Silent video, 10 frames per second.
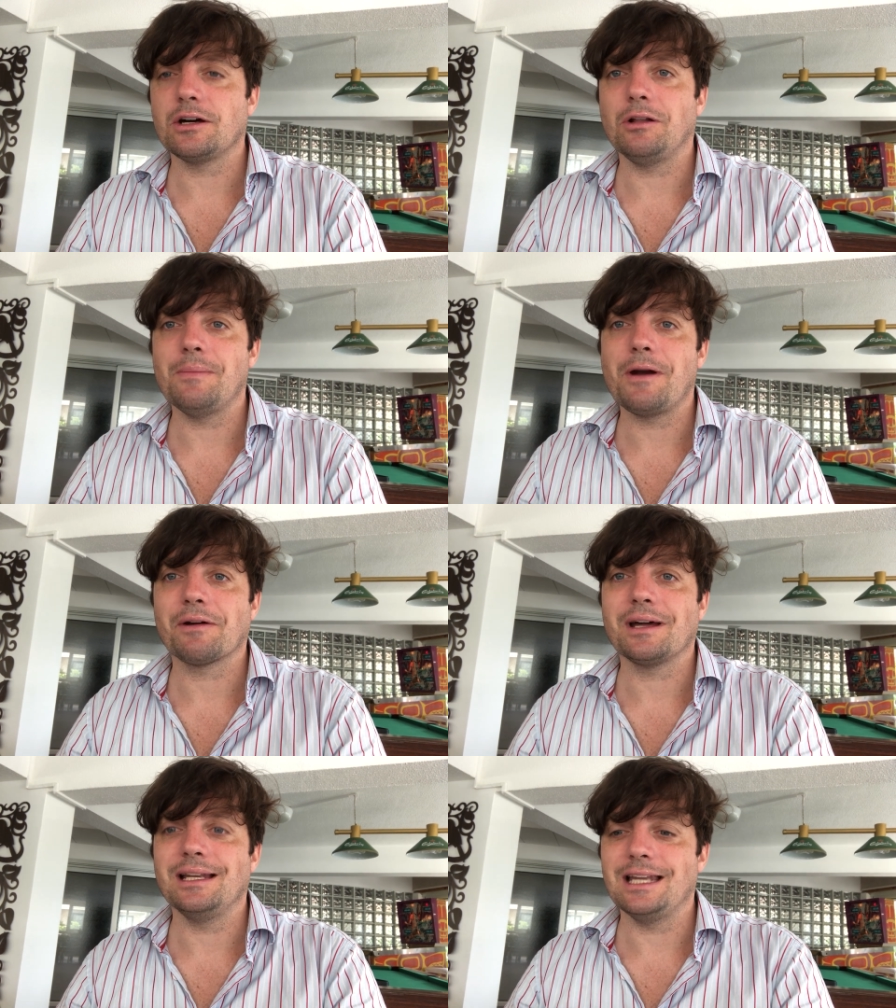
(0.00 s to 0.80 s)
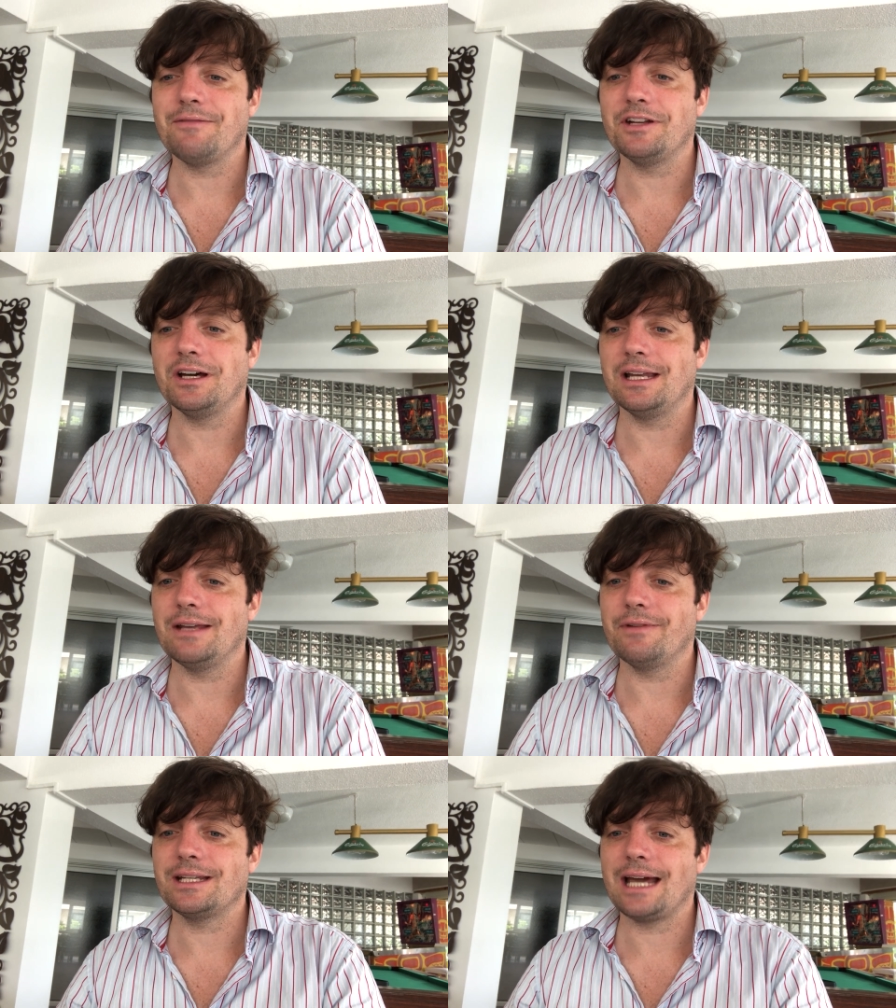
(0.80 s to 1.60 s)
whole America, love it or
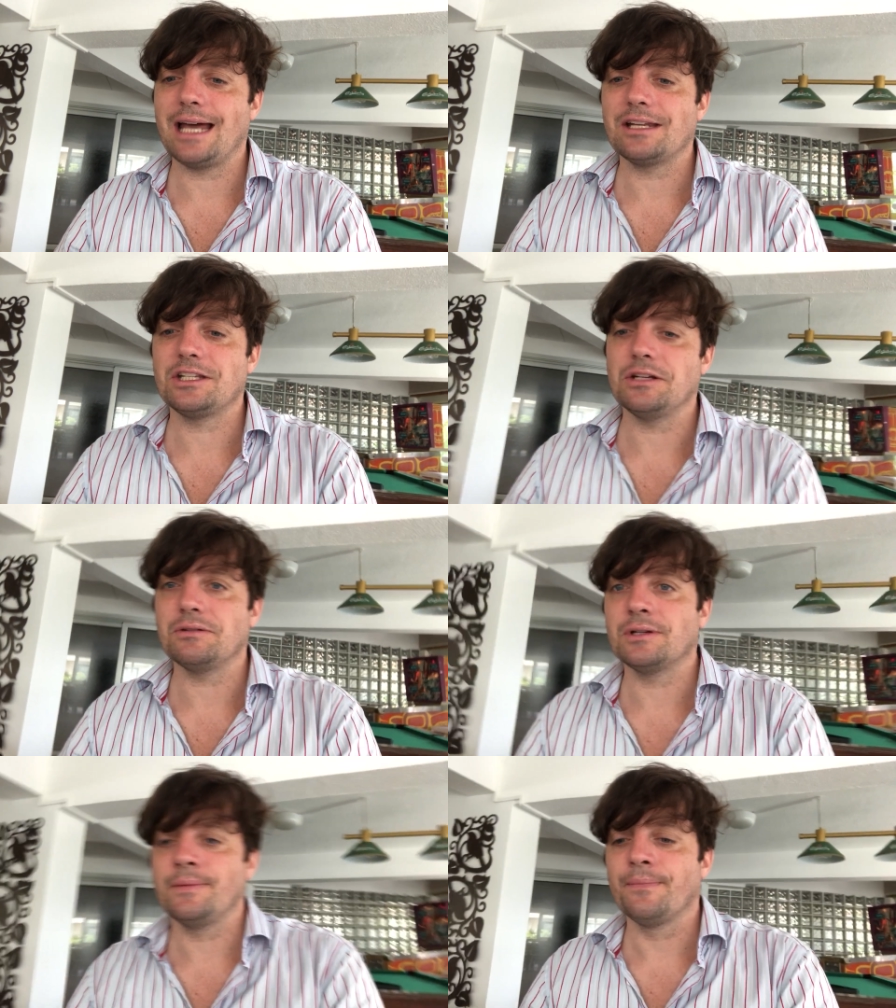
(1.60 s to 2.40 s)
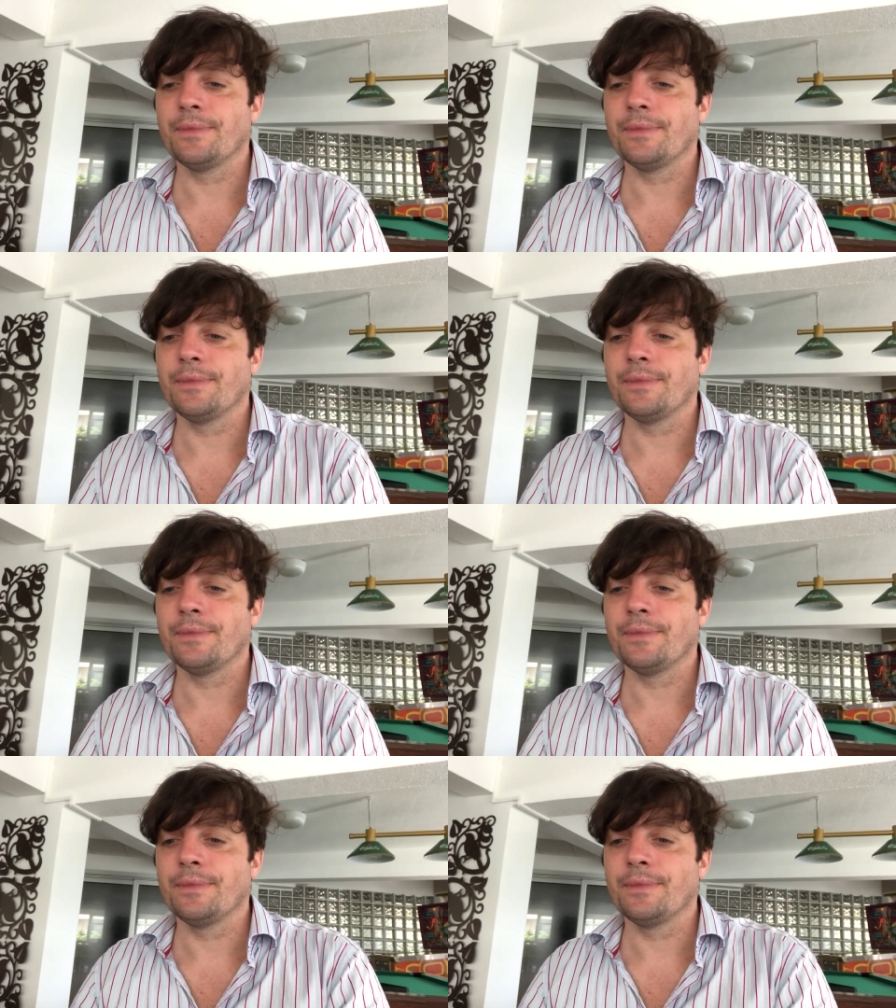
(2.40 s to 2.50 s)
leave it attitude.